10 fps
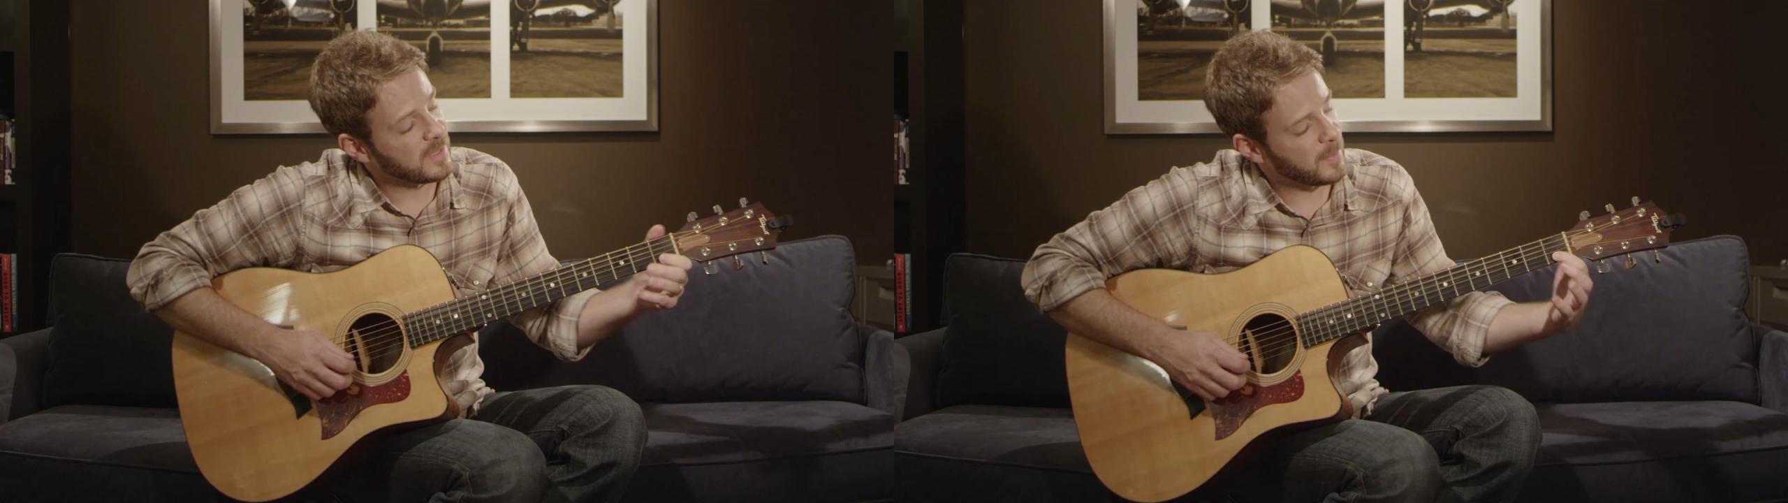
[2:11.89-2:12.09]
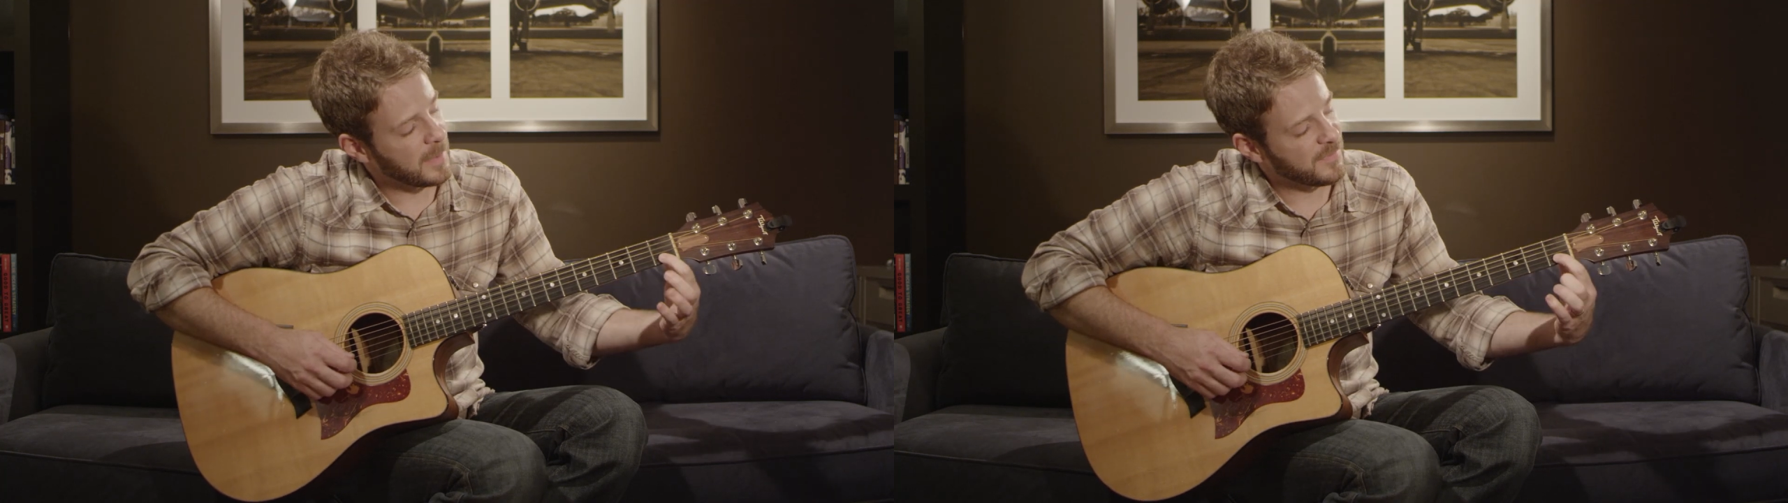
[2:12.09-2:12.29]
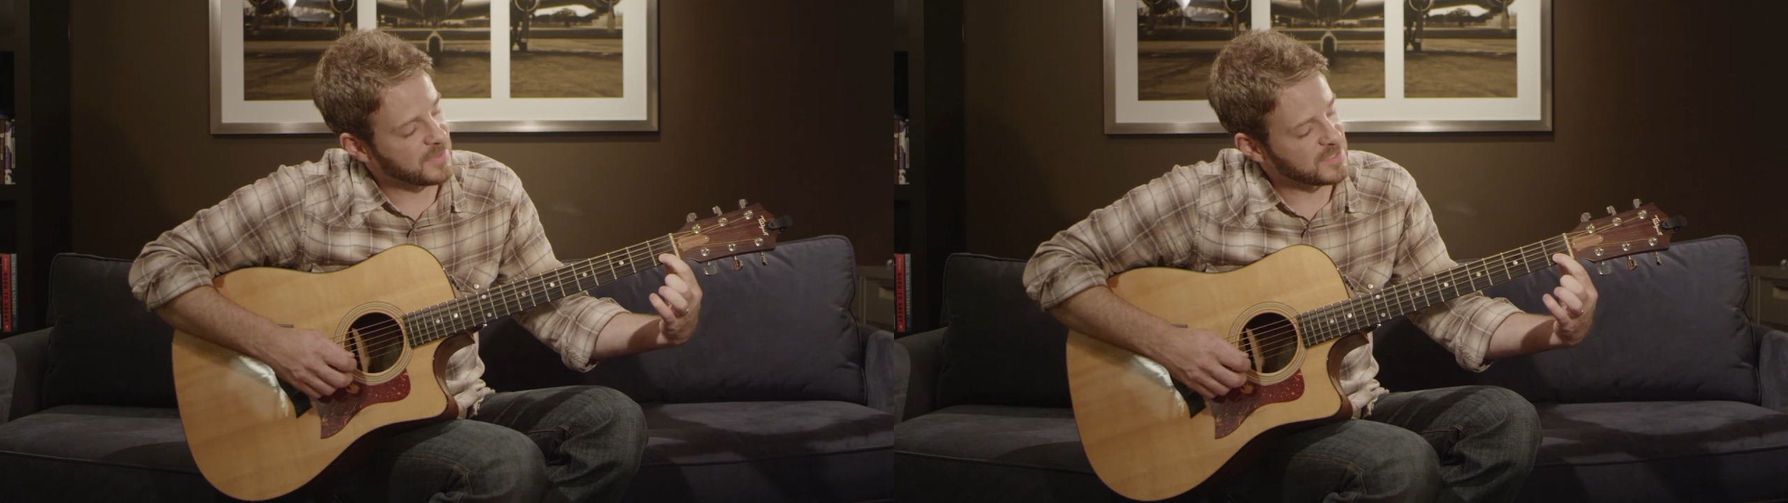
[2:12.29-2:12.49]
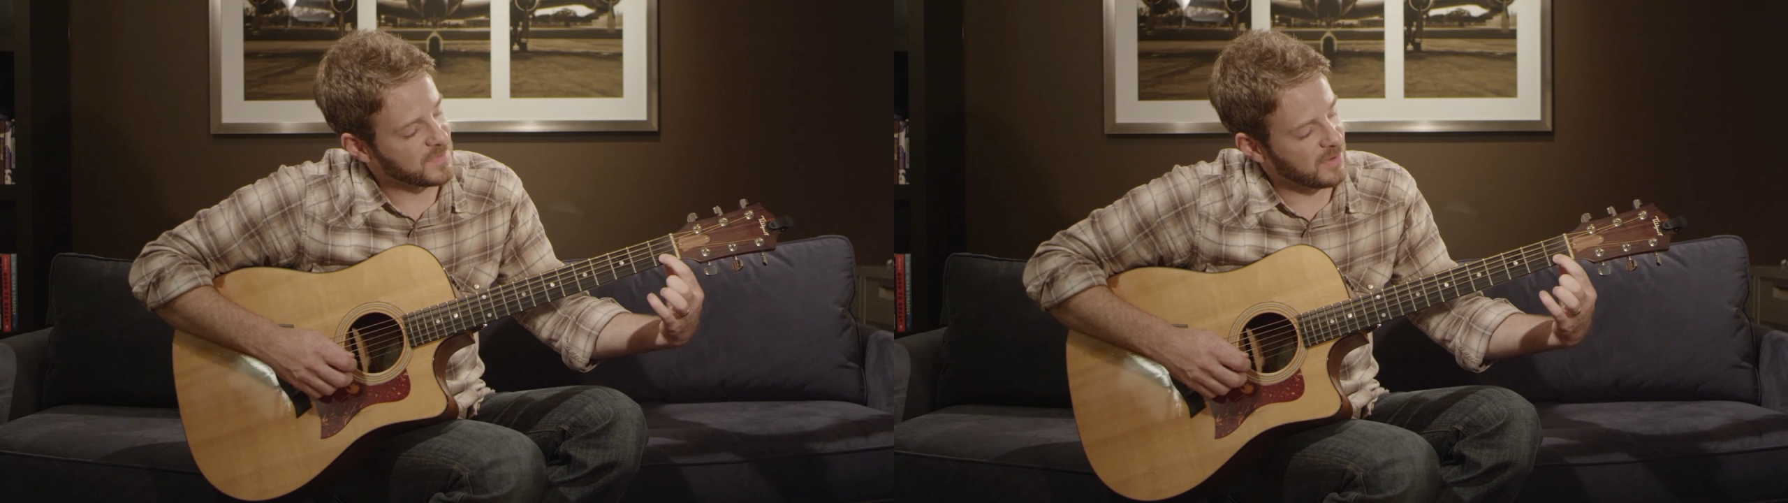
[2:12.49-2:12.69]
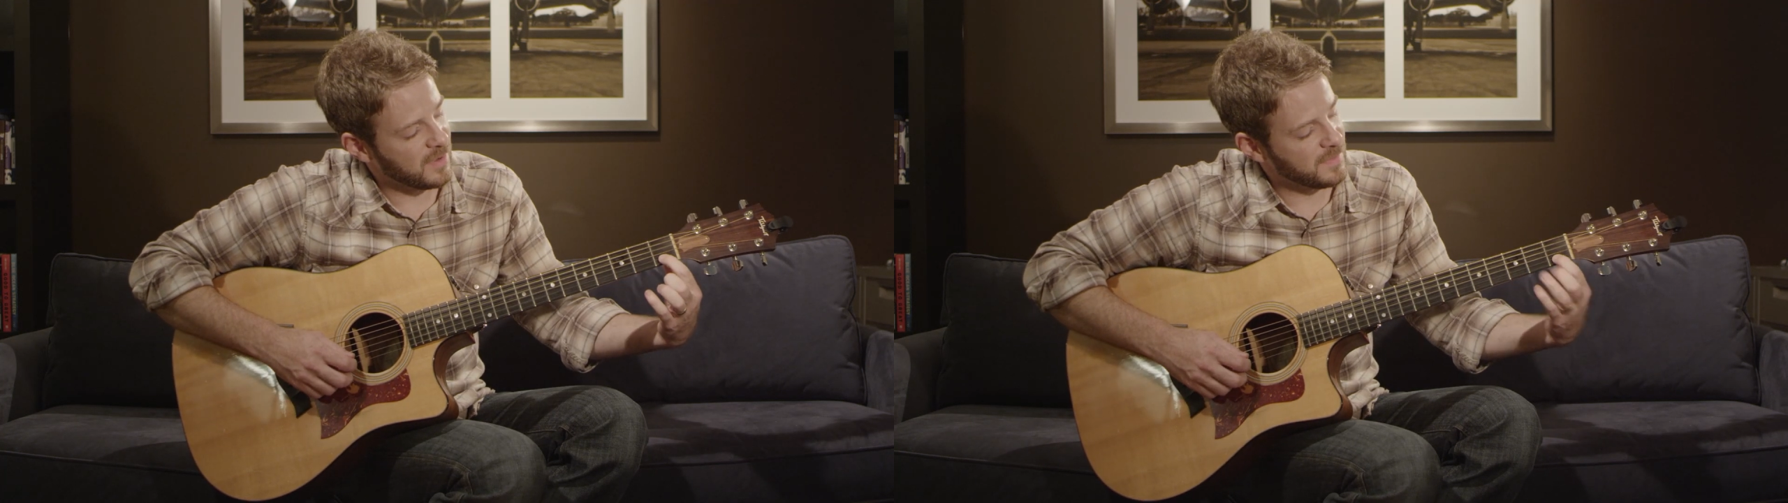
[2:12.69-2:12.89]
you put my 1st
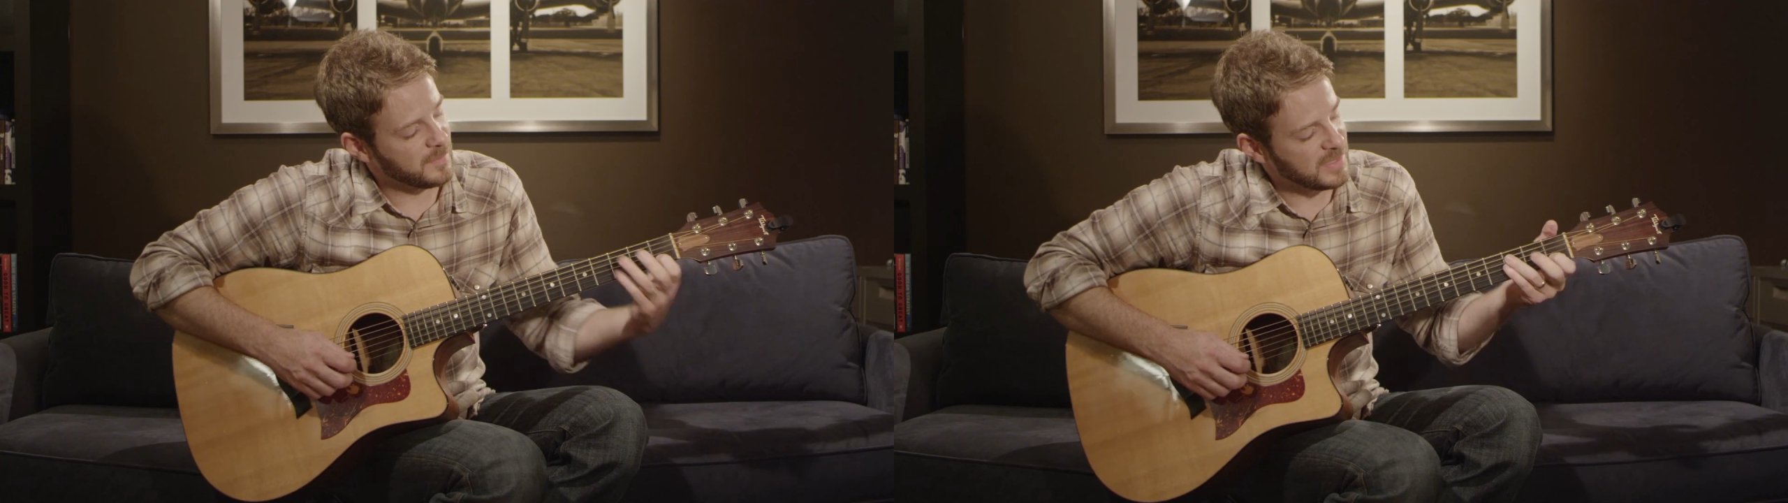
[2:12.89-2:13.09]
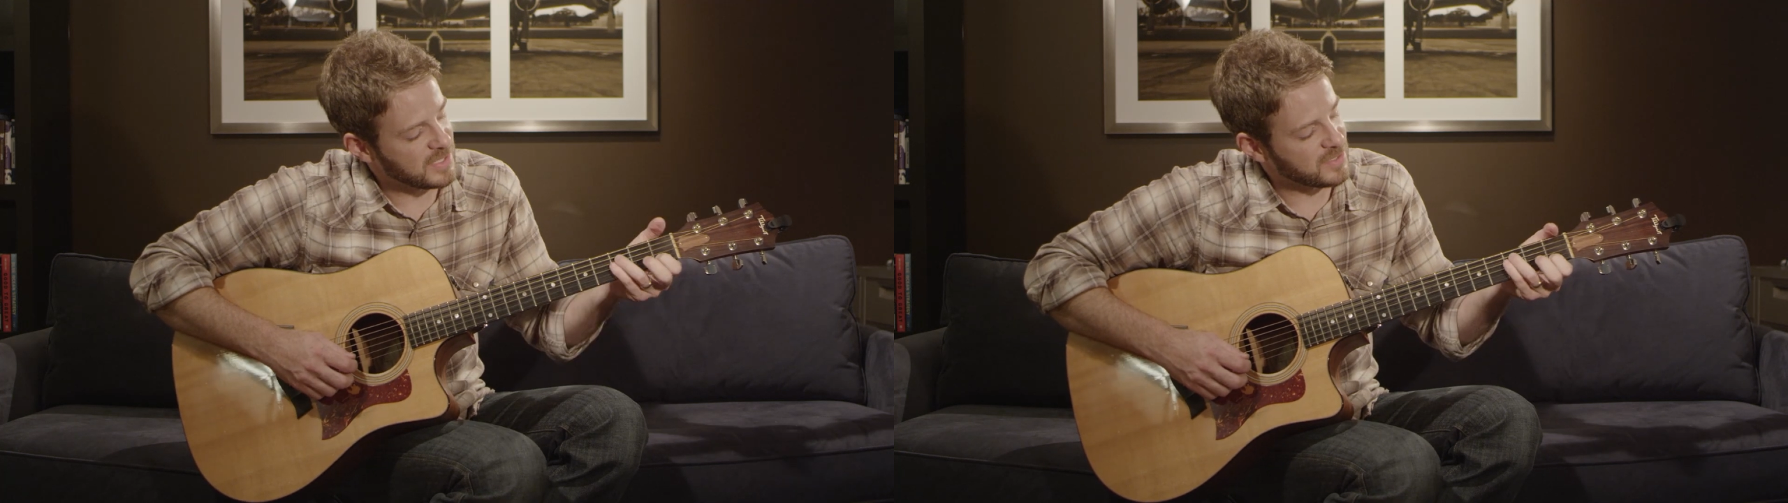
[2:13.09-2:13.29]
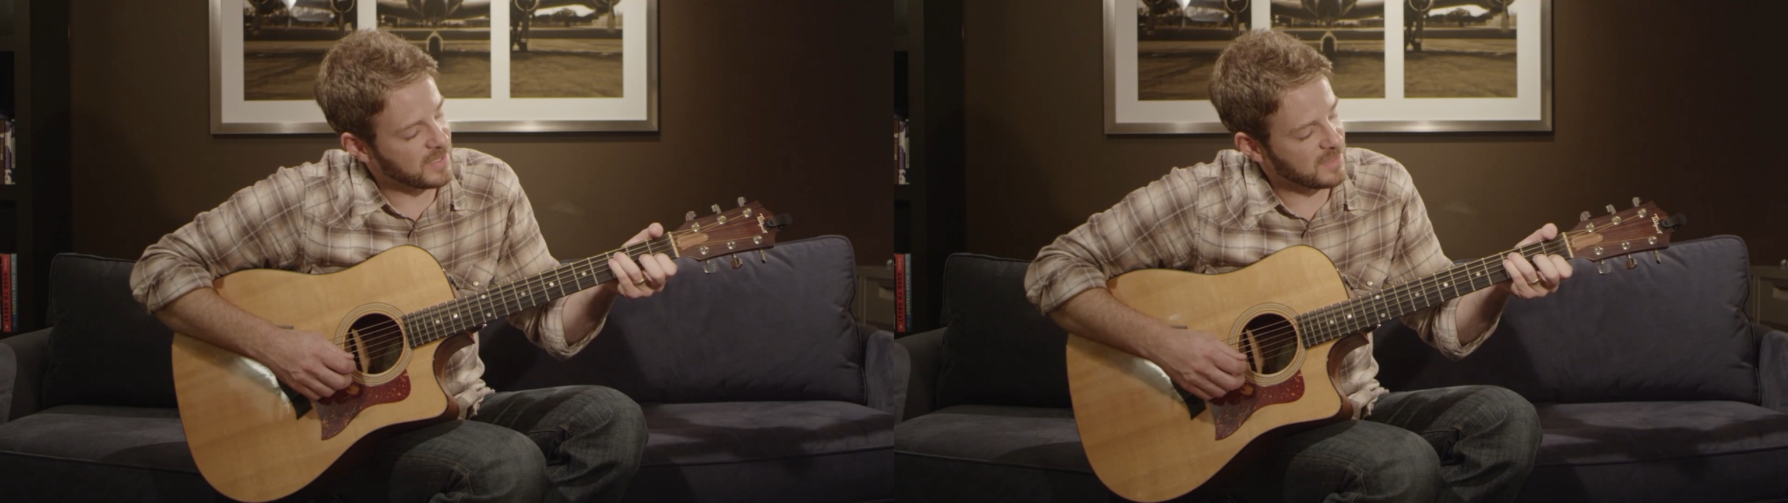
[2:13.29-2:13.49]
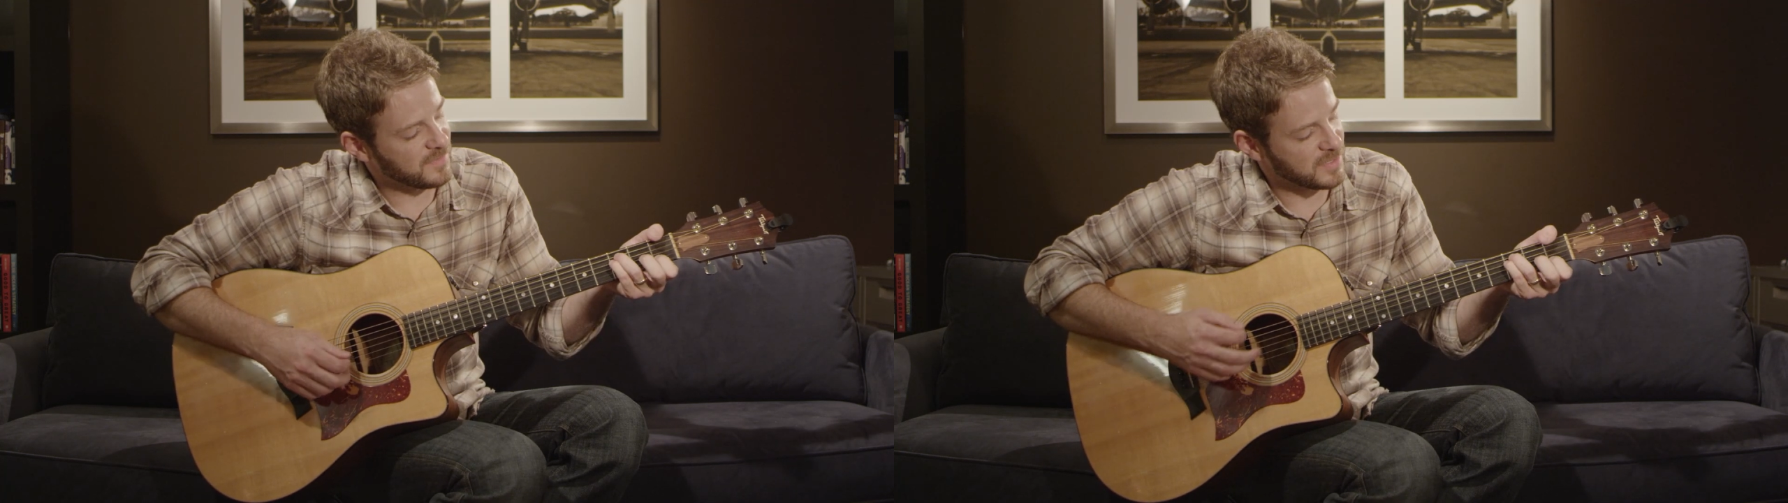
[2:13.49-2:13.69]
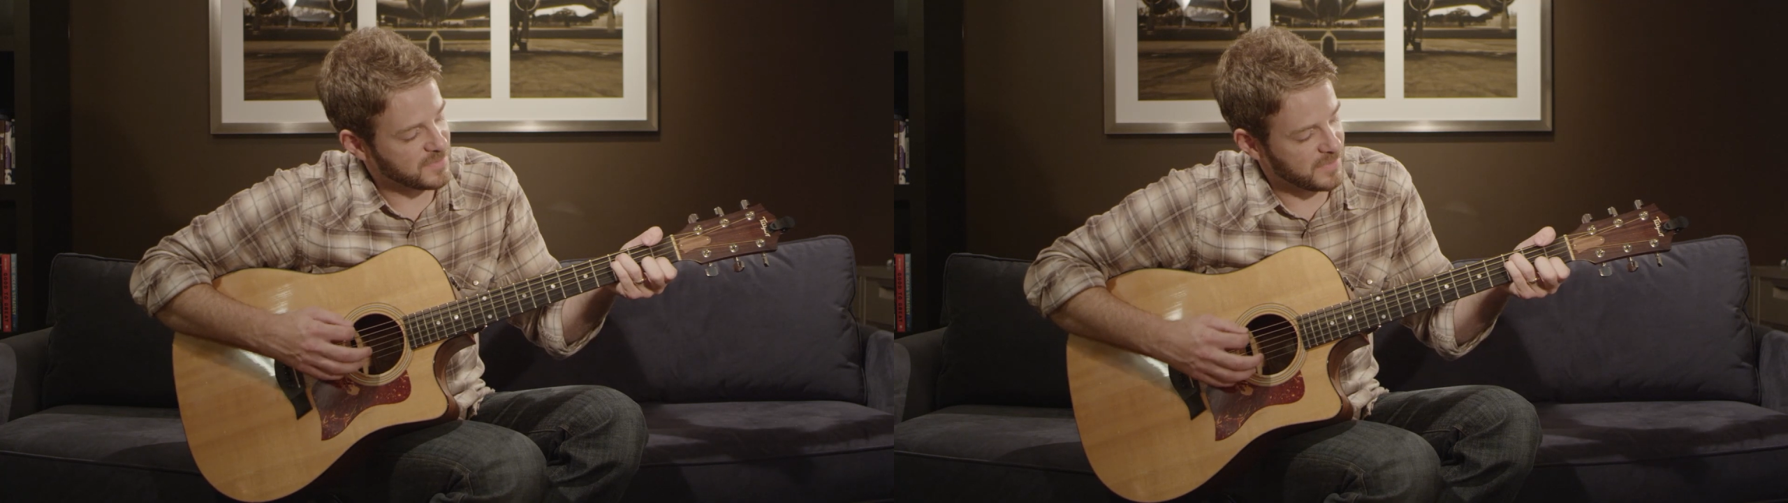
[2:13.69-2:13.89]
finger on the B string in the
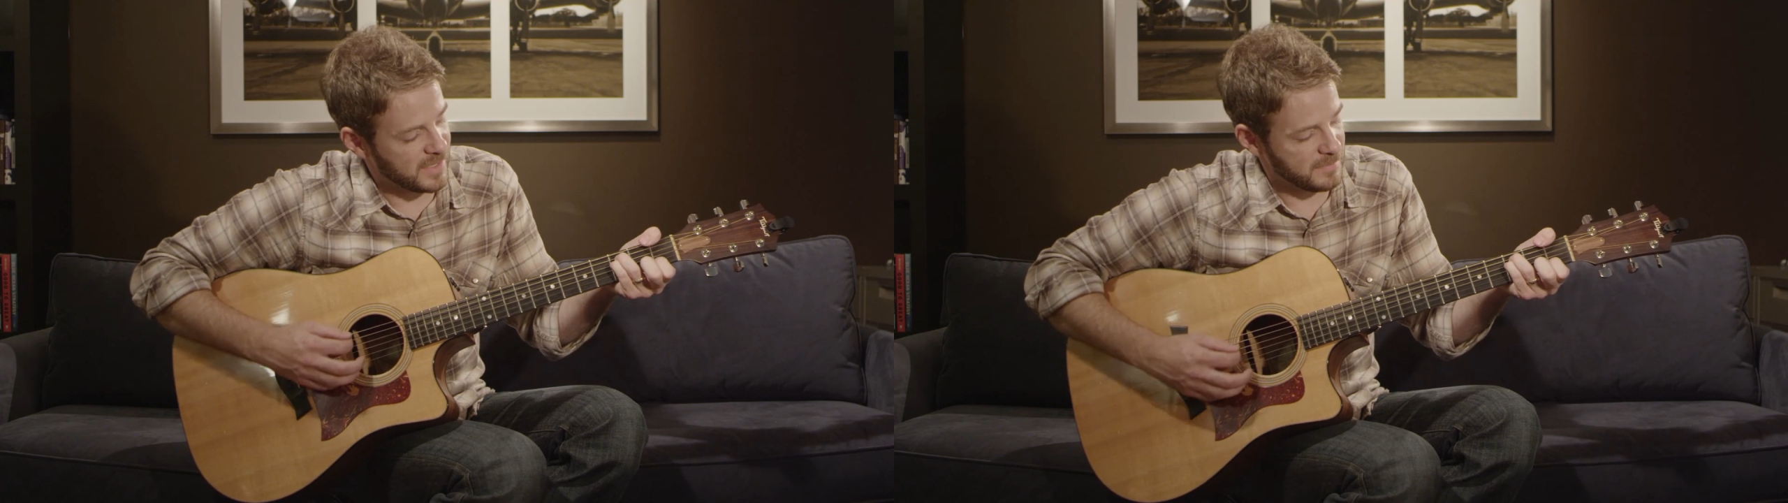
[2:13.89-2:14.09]
1st fret.